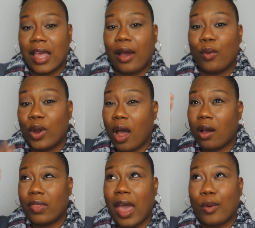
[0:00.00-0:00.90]
that
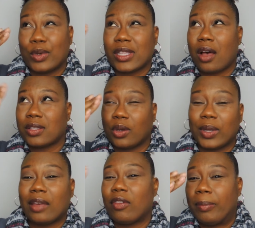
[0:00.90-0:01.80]
was
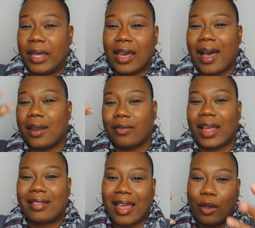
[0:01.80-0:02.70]
also giving me kind
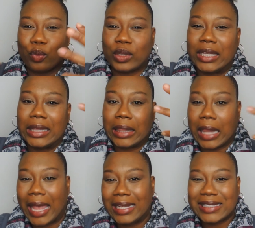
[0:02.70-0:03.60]
of like that really
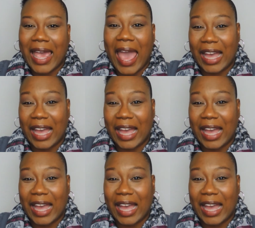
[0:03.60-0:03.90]
light